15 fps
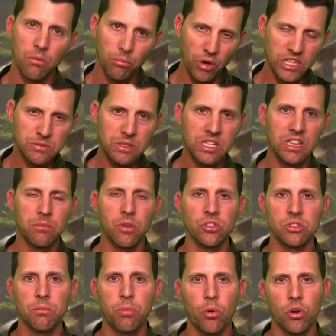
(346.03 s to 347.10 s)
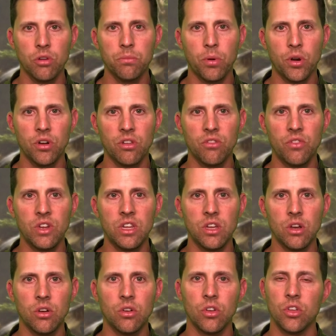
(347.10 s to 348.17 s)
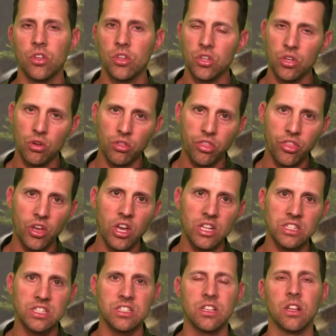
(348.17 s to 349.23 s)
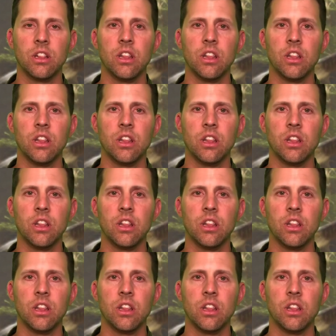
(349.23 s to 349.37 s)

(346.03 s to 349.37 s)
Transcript: Brings me to the most important part of the video your thoughts.